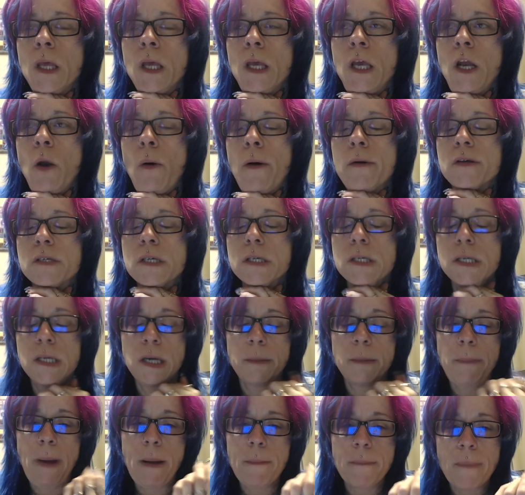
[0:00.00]
you know, I was listening to
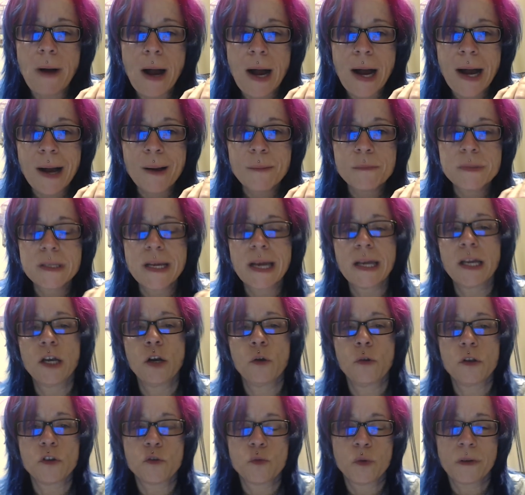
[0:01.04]
my mom saying, you know,
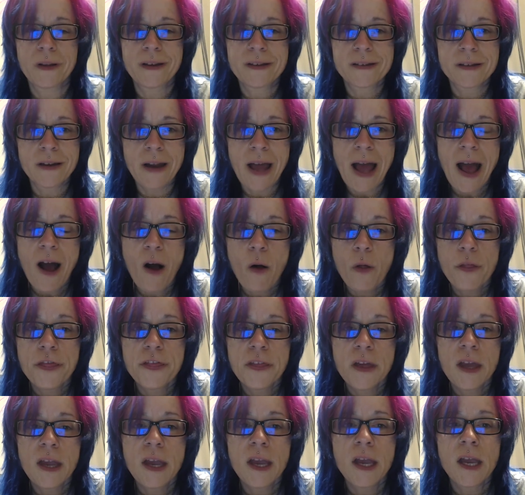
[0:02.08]
this really isn't
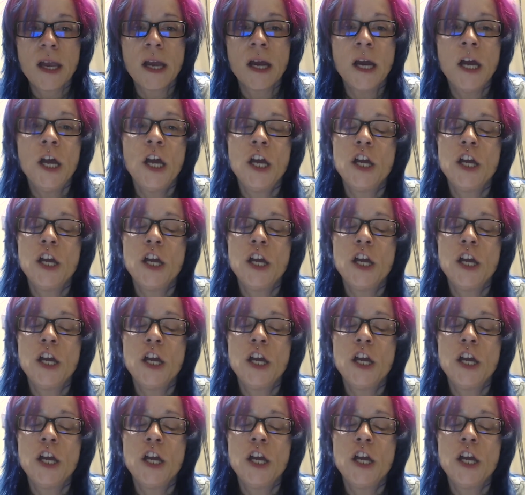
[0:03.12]
healthy.